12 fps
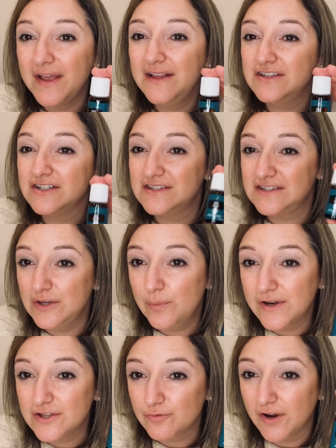and just see
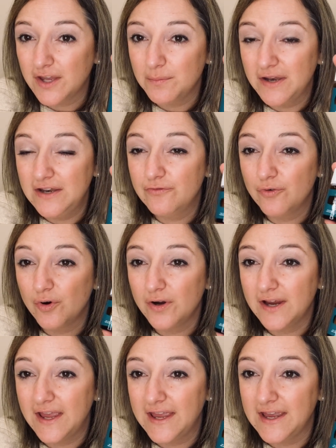what it's recommended
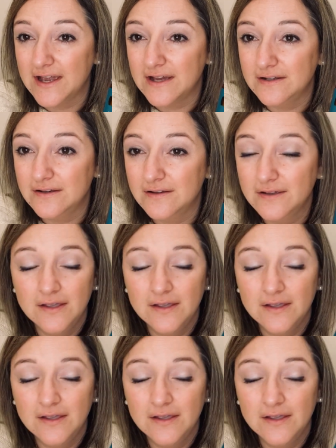for and